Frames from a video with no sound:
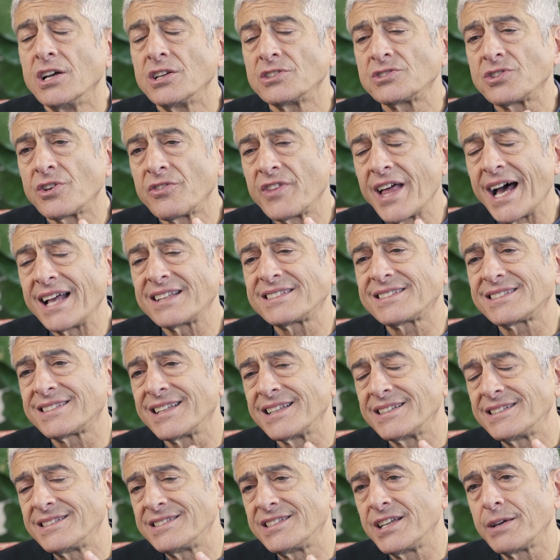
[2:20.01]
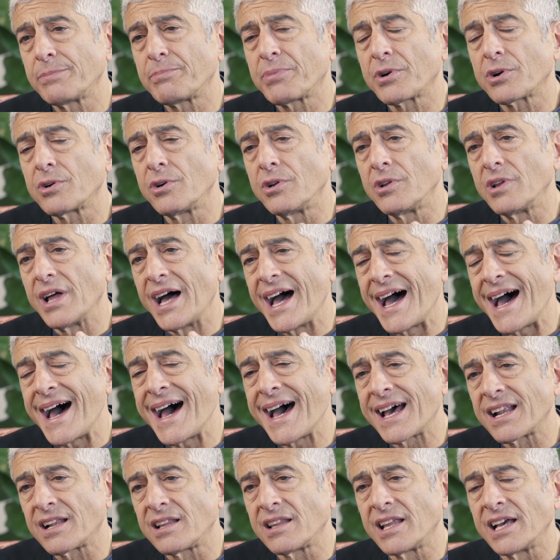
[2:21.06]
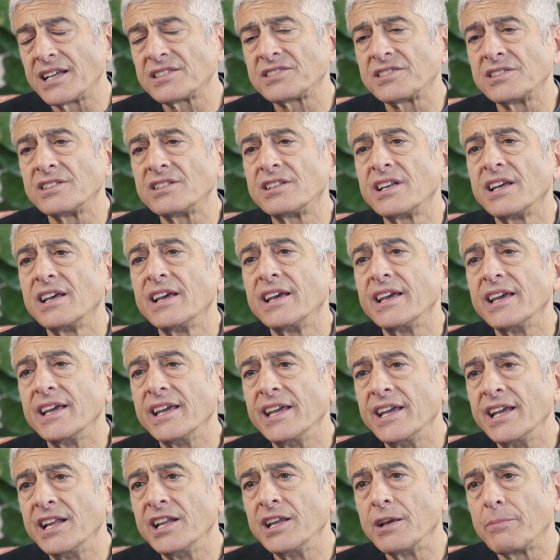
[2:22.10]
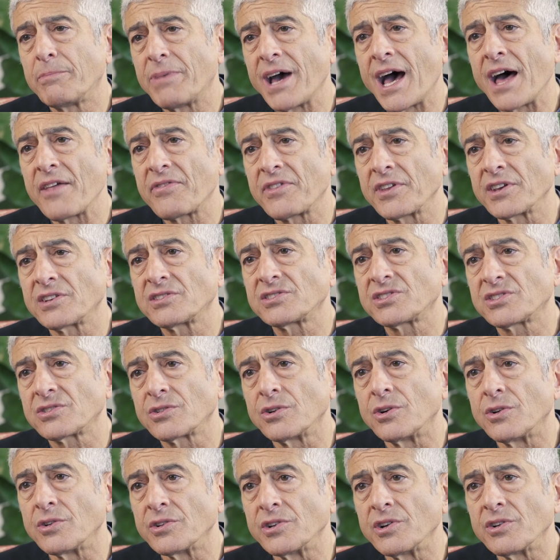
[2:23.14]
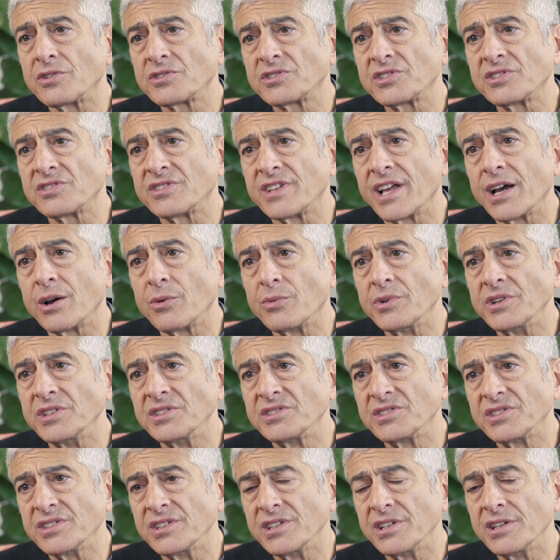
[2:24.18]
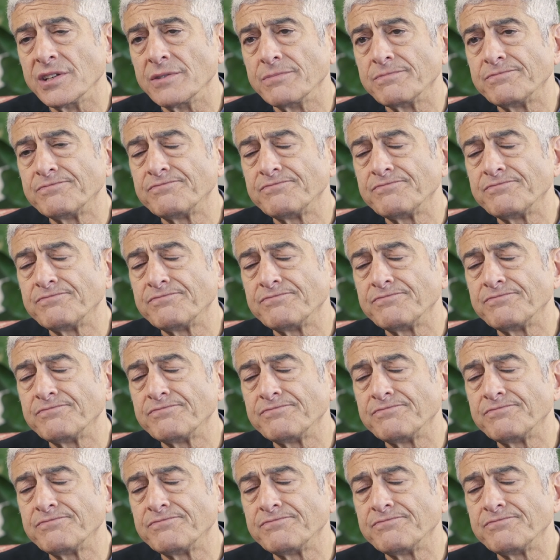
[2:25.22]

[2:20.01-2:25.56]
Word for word: So that's the typical adolescent idiopathic scoliosis that we see.